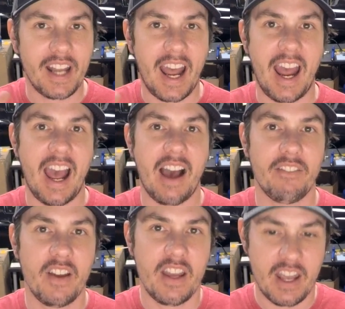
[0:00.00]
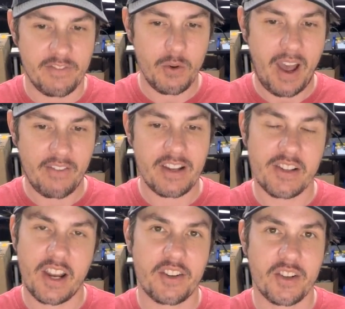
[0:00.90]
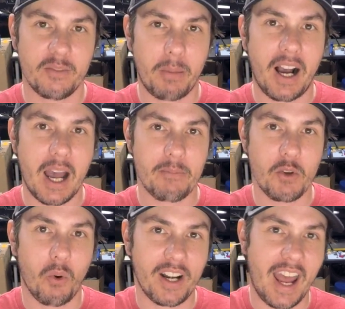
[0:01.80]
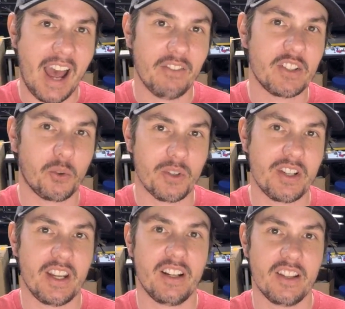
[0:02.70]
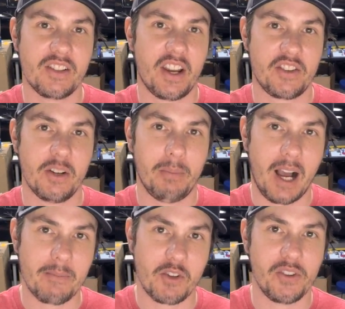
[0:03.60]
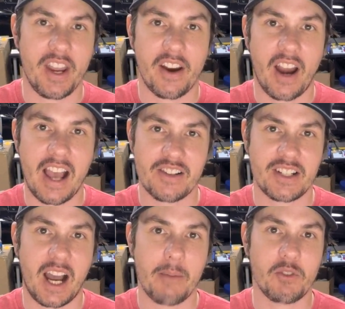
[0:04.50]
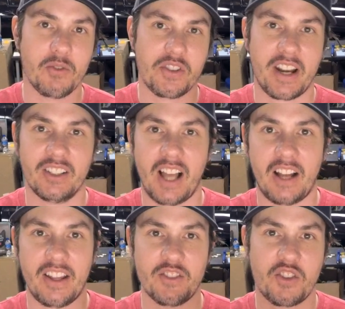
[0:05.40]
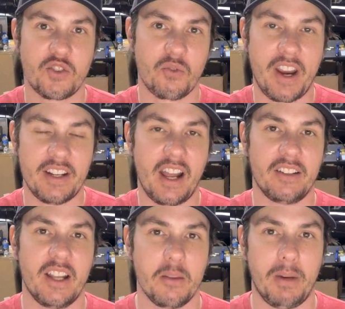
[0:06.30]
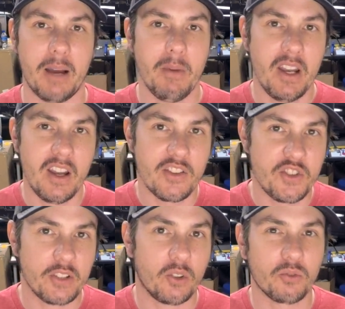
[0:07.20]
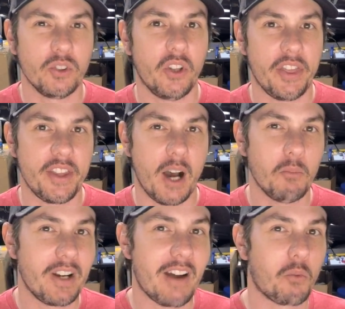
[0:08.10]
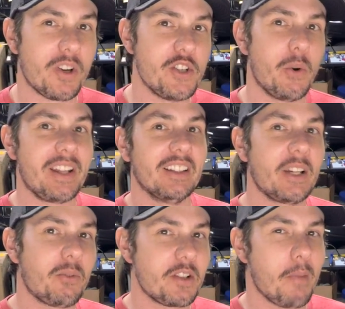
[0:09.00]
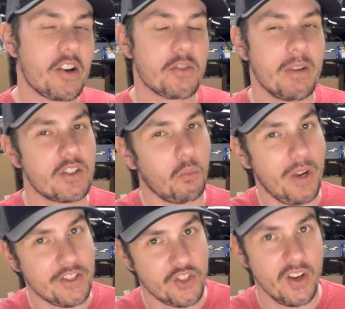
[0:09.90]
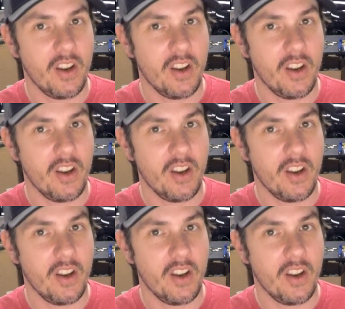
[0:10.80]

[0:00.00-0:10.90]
have, if you have a section of pipe, you want to have it towards the end of the section of pipe so the air has time to settle out and straighten out down the pipe. General rule of thumb whenever we're doing liquids measurements, which,